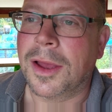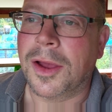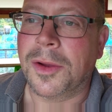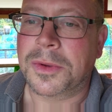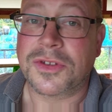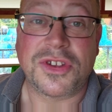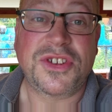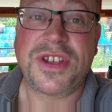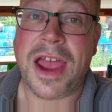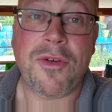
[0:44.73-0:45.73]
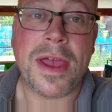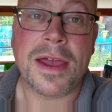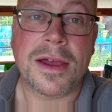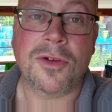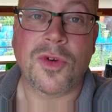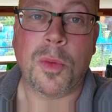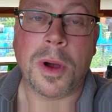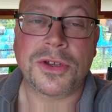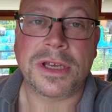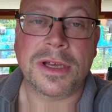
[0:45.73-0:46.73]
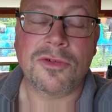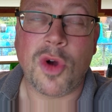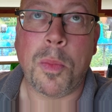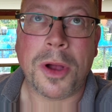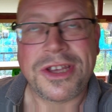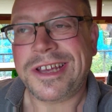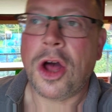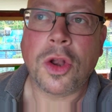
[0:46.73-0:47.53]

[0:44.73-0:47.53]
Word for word: because there's Terry at Robotic